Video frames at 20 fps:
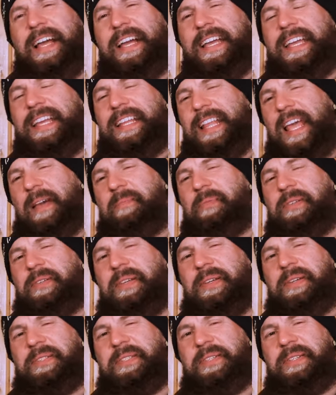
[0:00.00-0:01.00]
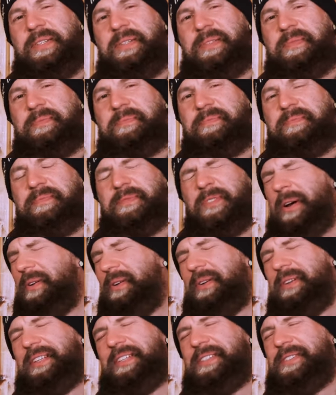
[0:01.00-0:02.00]
enable you to not
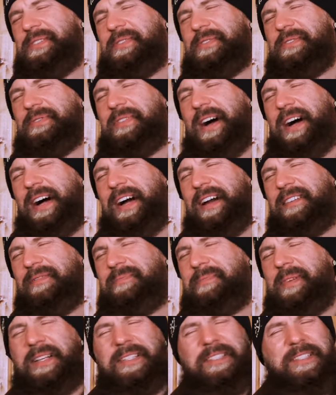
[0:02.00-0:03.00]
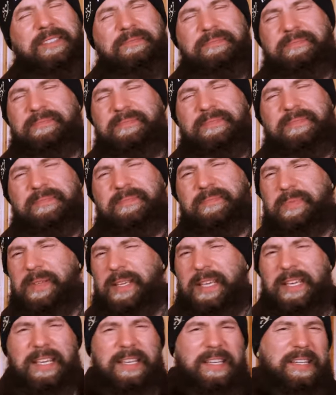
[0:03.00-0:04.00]
only survive, but
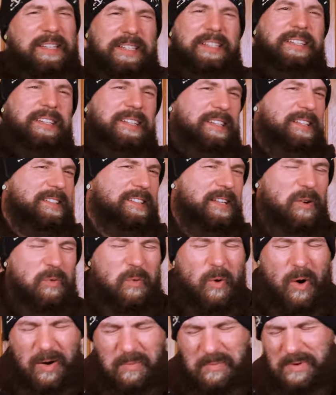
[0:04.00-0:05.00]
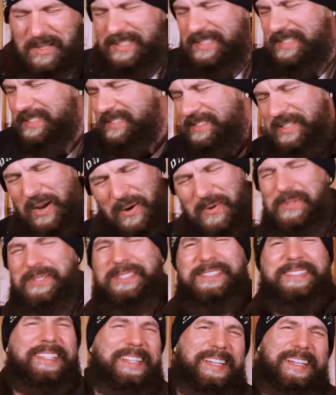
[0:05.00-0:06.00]
be the warmest,
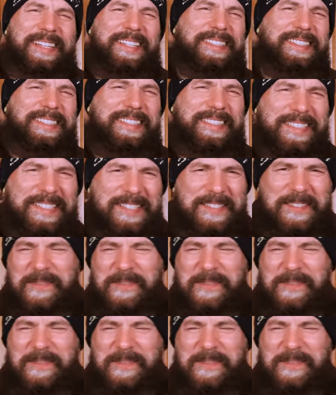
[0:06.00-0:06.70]
toastiest,